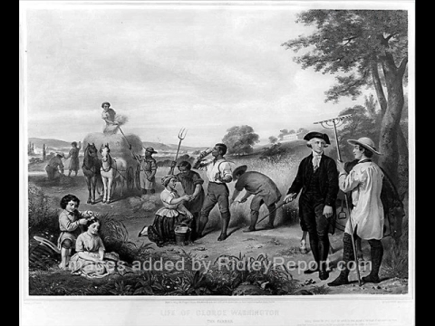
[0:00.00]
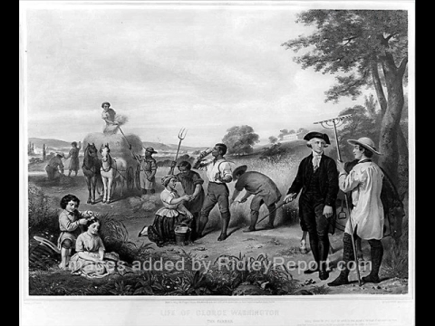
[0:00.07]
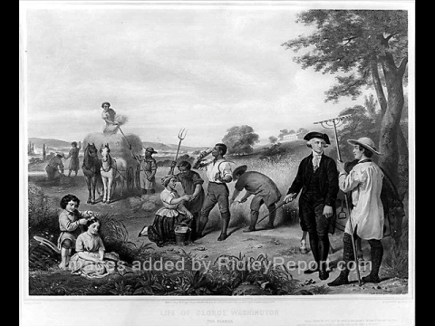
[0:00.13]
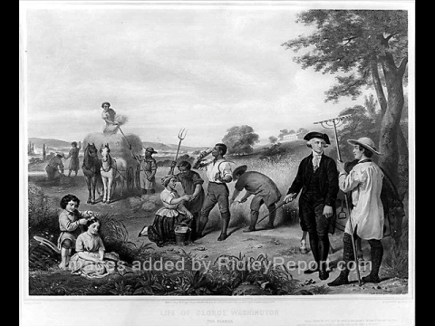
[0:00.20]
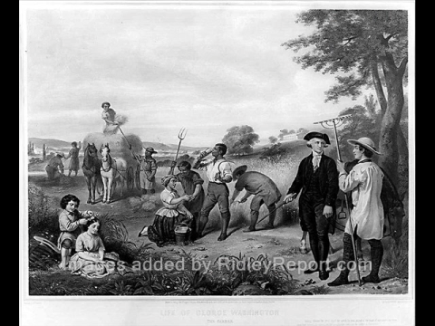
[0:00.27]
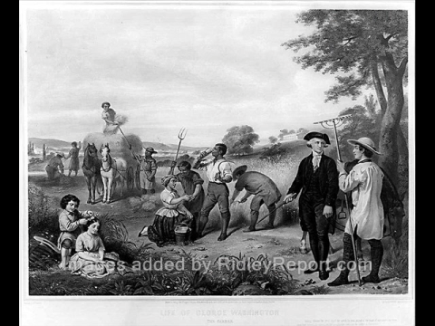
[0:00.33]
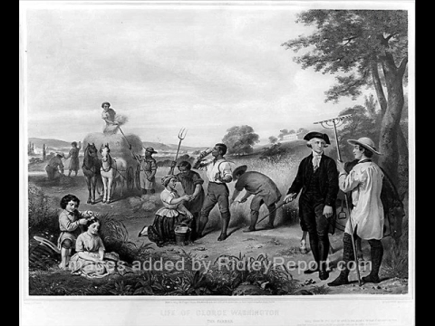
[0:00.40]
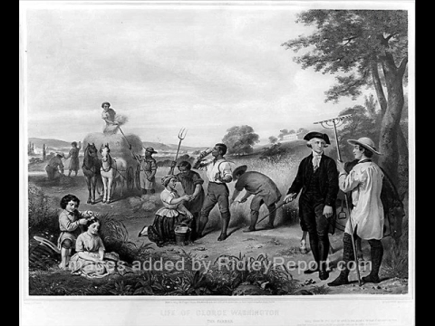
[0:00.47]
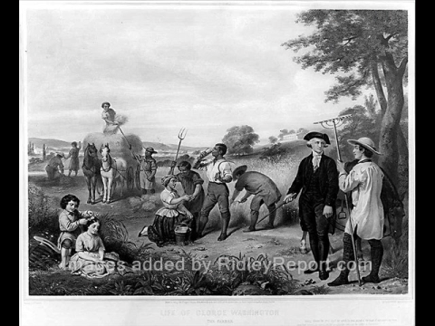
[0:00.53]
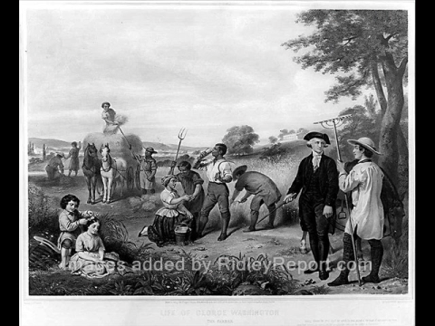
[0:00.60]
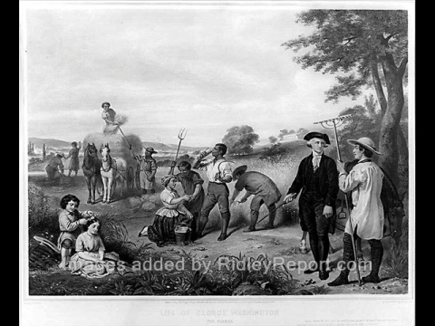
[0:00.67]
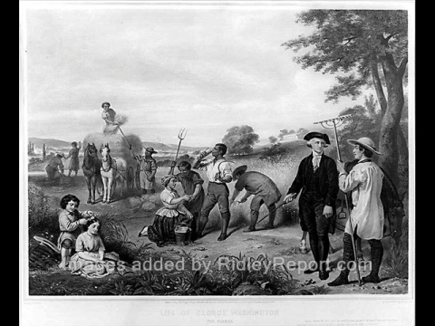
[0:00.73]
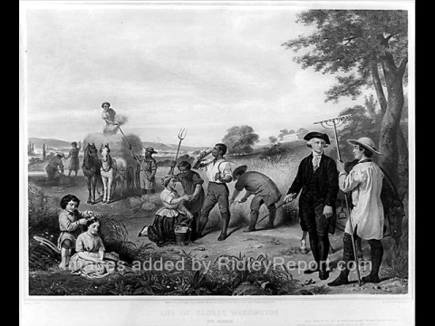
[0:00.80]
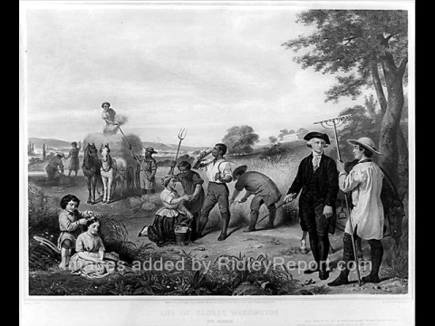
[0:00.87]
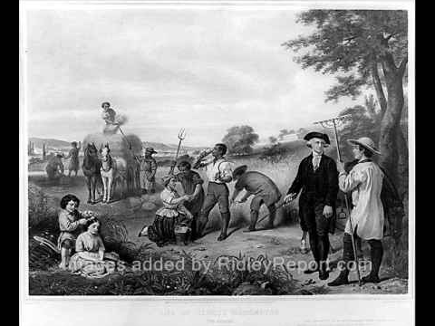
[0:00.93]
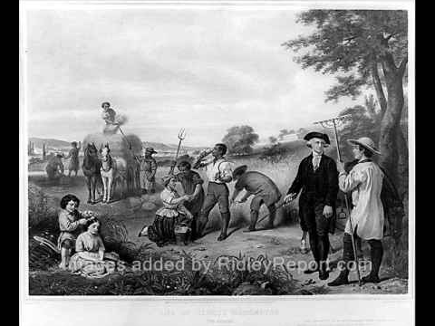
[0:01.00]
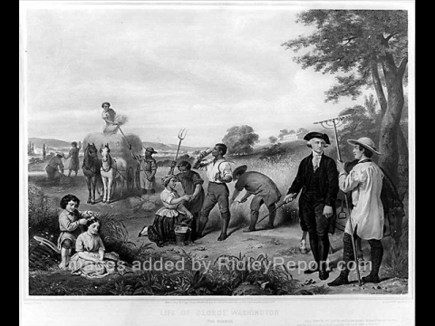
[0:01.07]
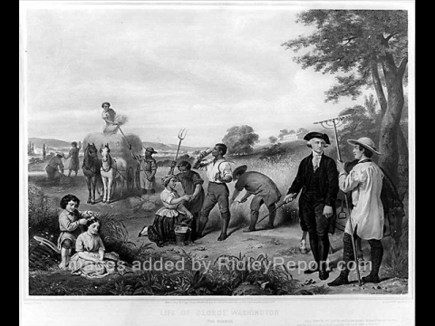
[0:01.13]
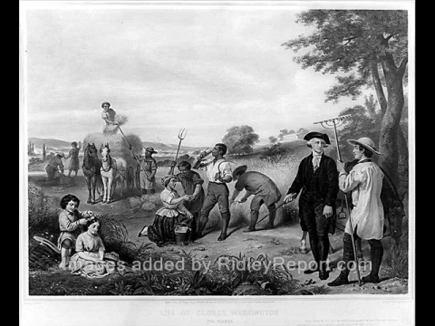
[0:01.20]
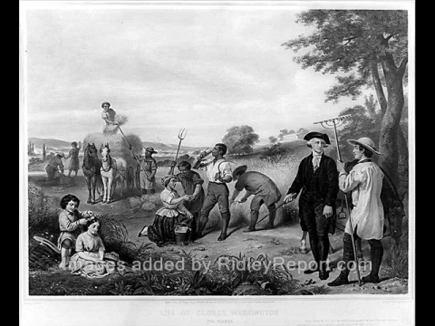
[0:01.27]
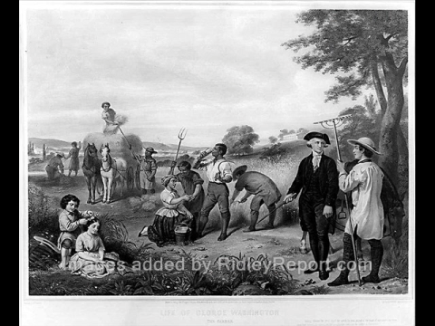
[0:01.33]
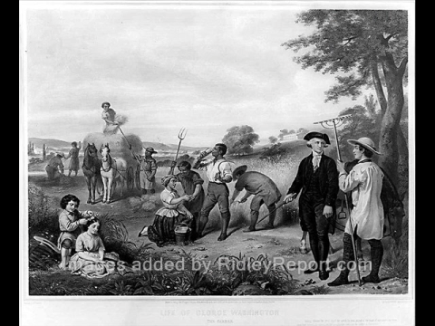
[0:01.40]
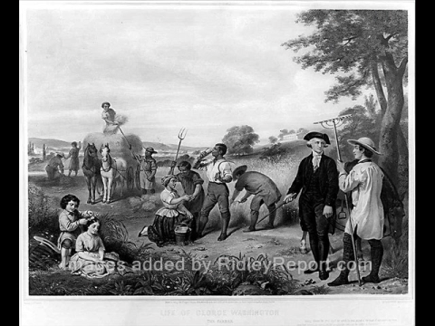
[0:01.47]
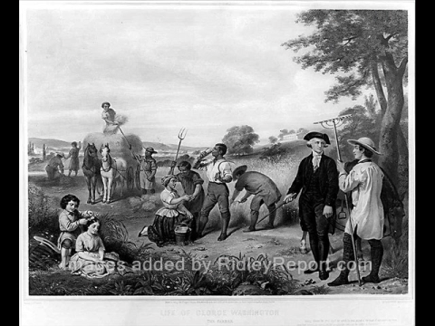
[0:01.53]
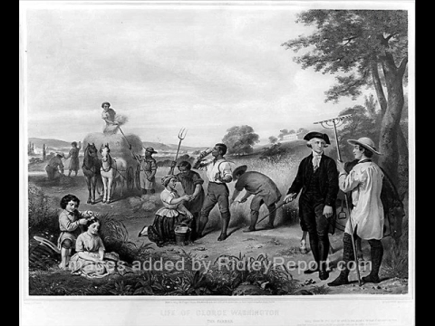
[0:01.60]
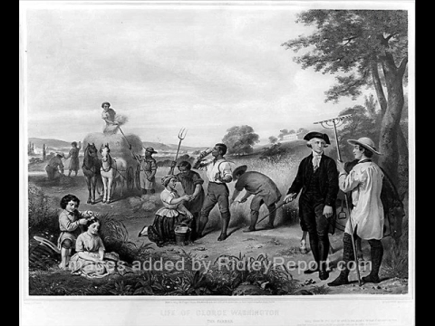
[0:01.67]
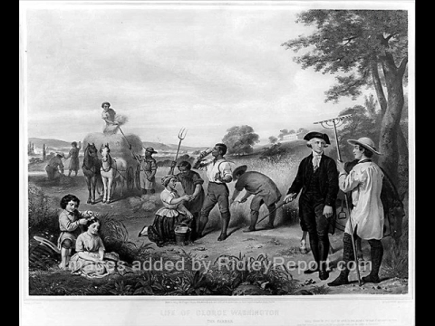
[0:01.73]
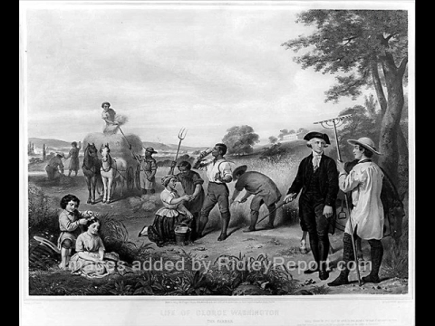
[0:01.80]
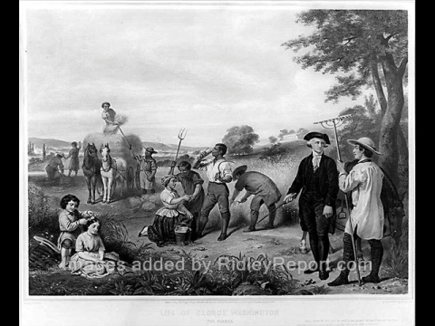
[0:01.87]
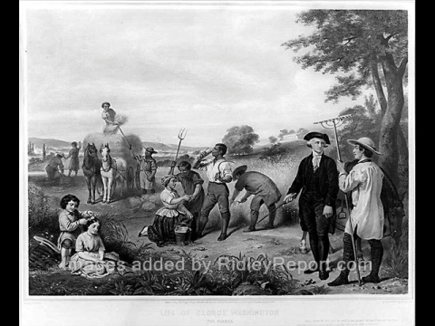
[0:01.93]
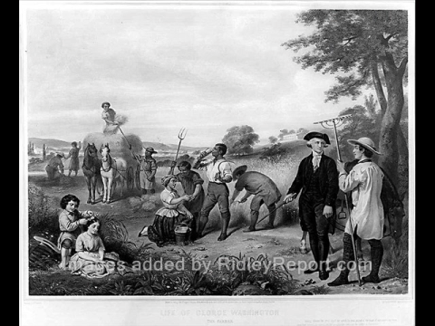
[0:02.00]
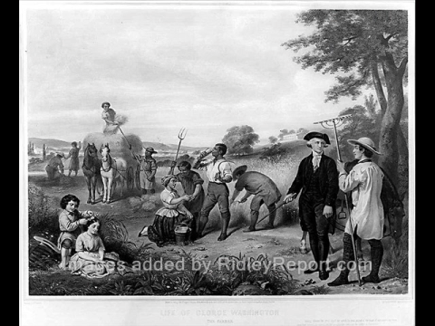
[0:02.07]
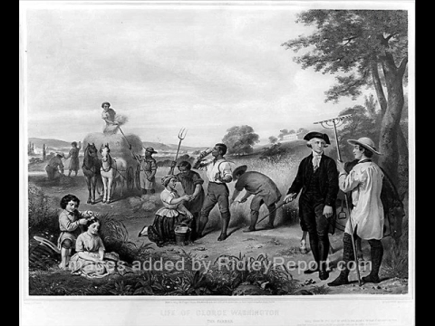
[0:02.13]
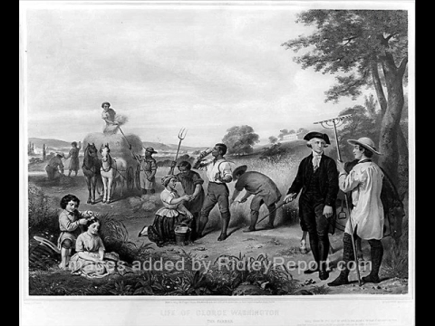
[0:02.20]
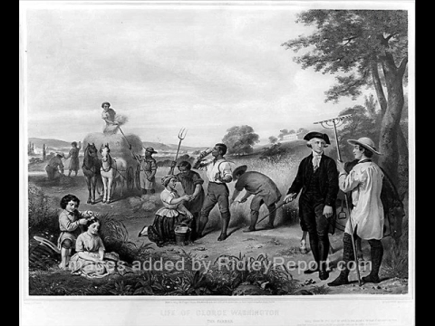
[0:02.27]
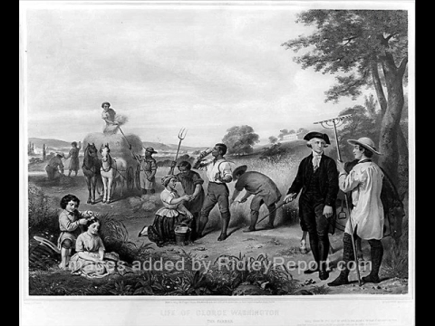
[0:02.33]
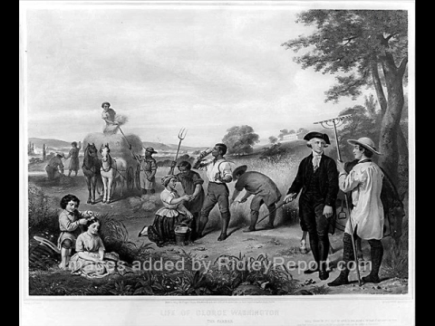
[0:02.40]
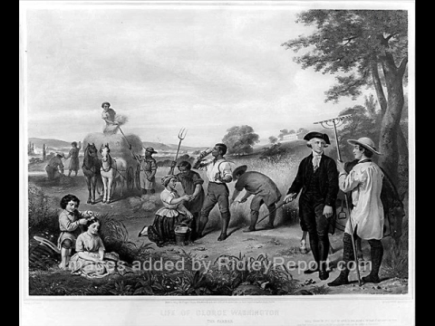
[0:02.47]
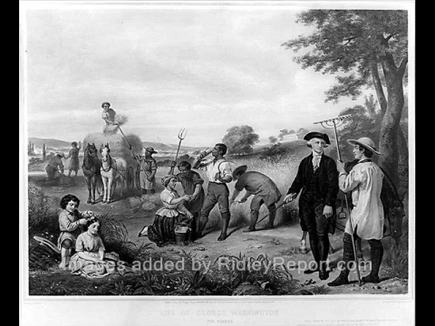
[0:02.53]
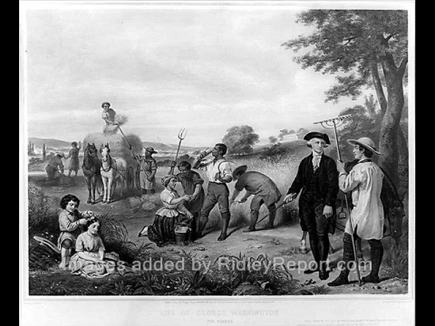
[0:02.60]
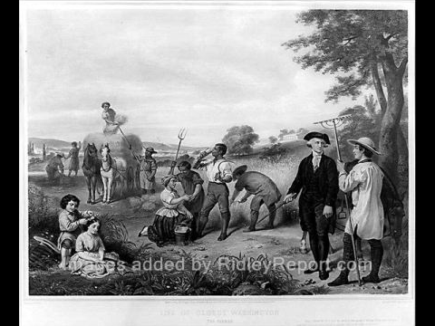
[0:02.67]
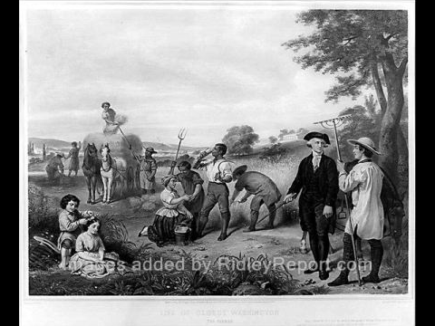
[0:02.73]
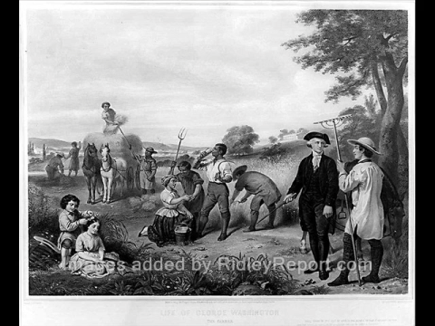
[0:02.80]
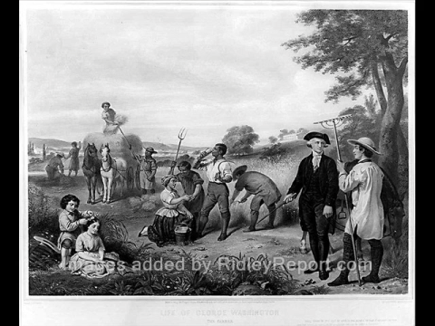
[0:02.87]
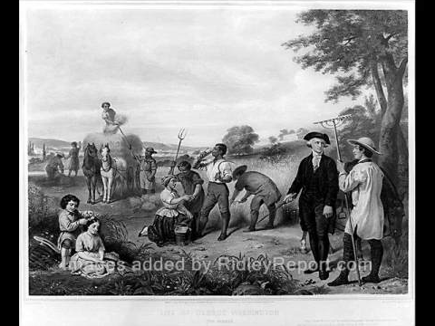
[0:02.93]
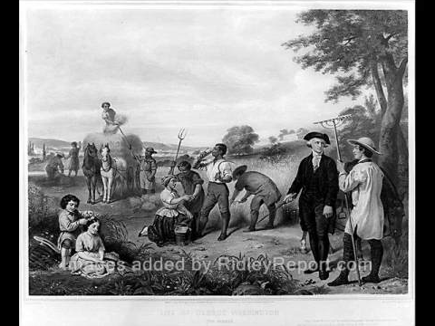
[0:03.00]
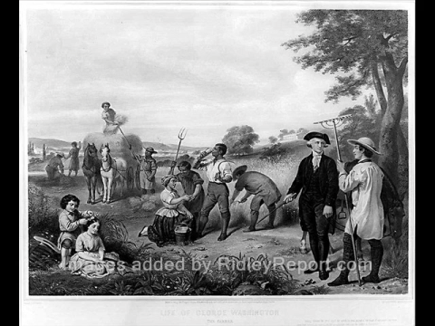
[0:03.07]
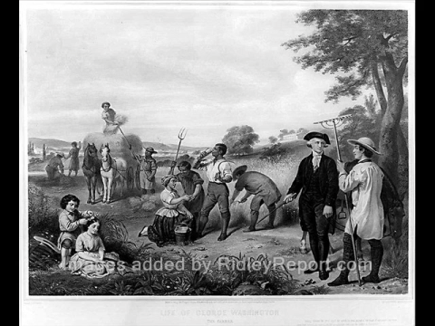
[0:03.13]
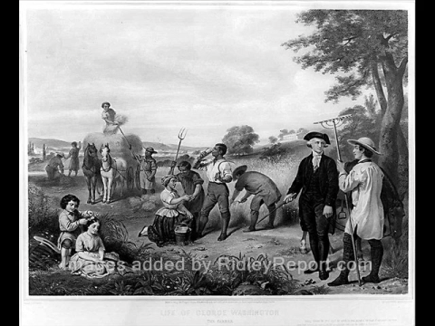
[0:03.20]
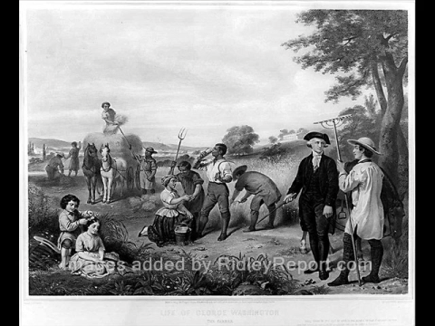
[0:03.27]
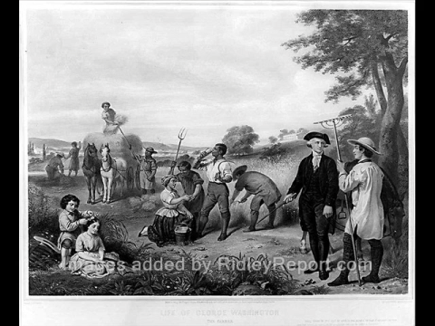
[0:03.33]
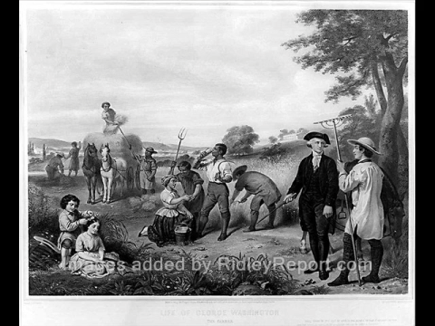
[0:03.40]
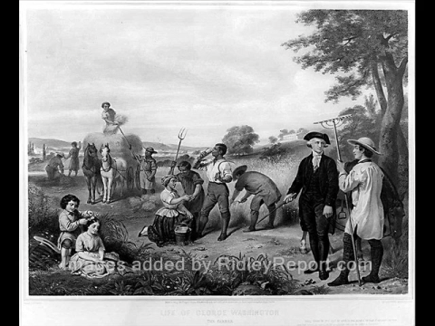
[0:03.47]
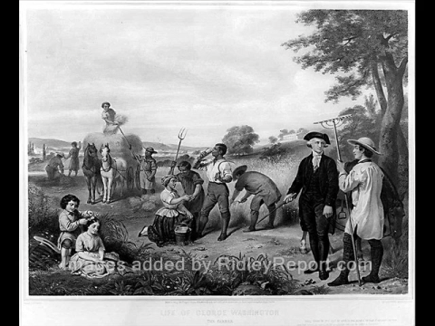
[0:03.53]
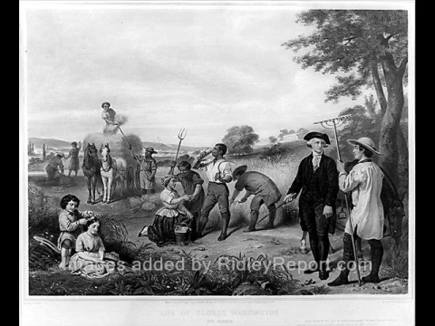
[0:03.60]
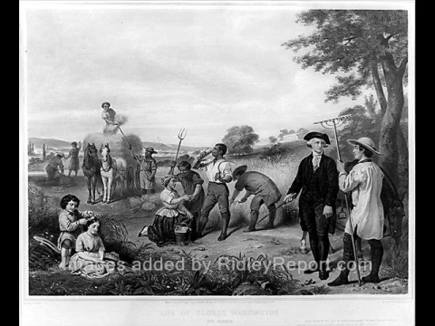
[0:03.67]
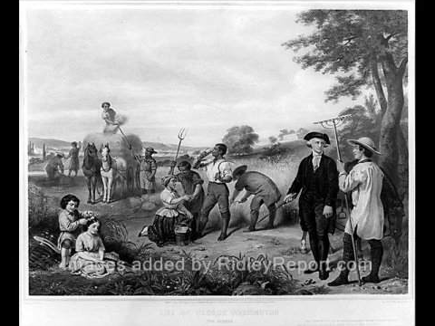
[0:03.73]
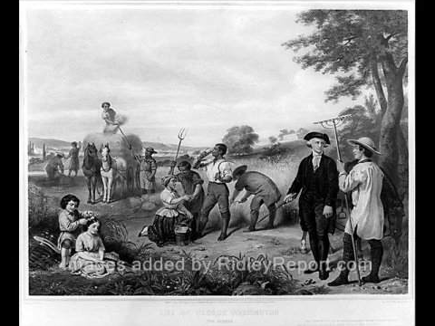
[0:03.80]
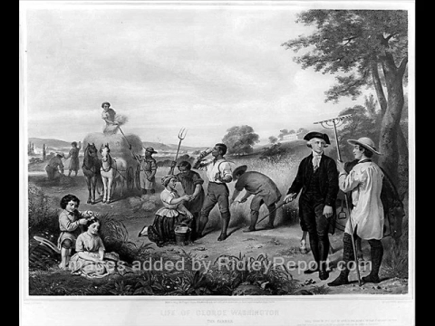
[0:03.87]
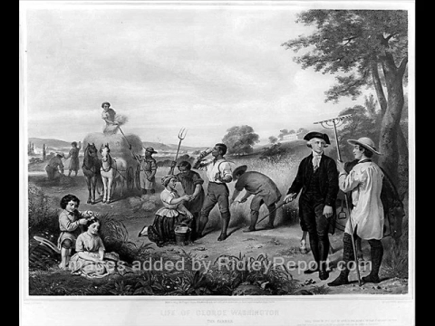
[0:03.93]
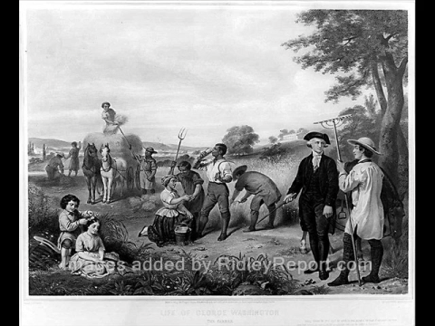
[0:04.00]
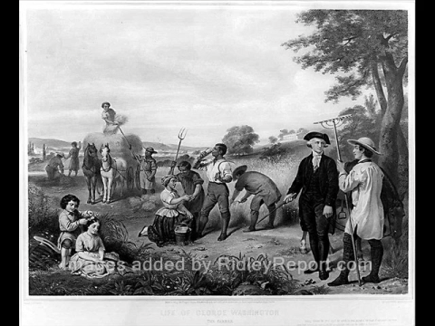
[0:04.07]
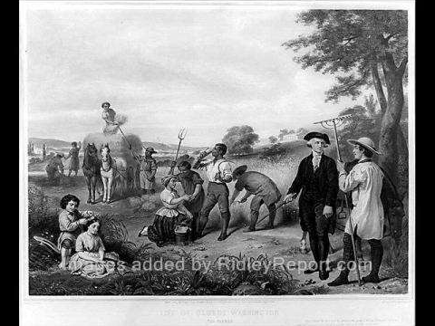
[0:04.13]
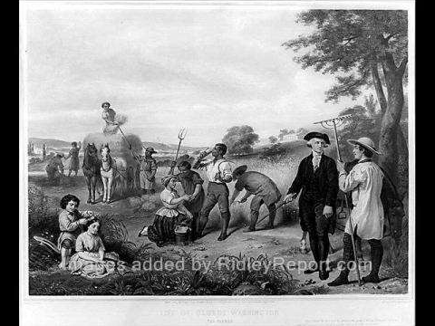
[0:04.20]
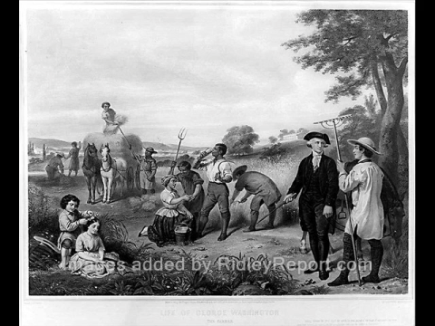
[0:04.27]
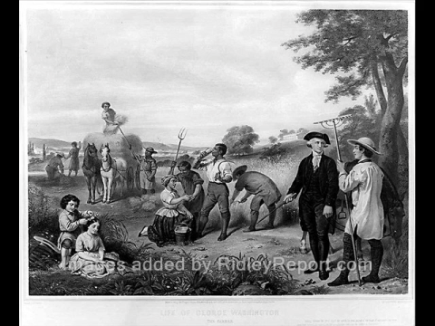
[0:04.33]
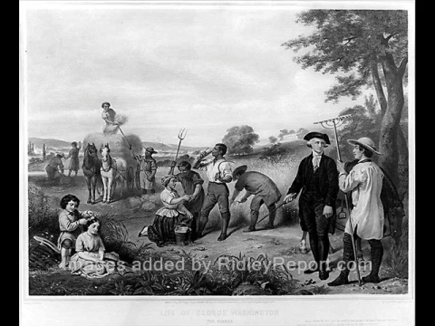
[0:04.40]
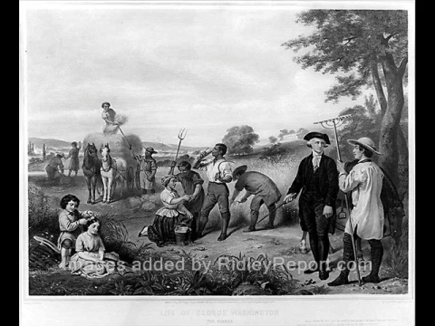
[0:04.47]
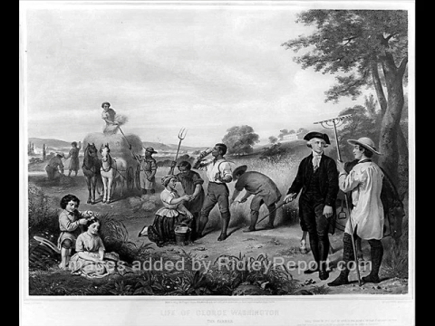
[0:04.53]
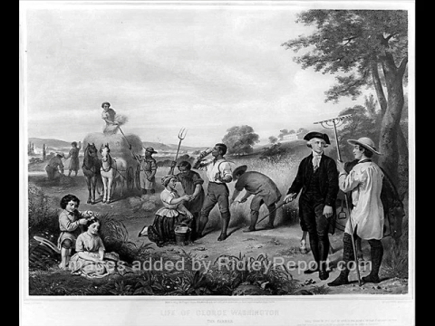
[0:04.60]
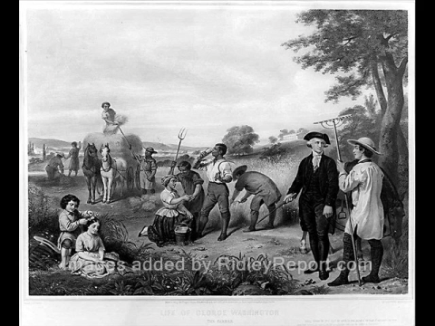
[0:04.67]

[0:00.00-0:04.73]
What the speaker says: (no speaker visible)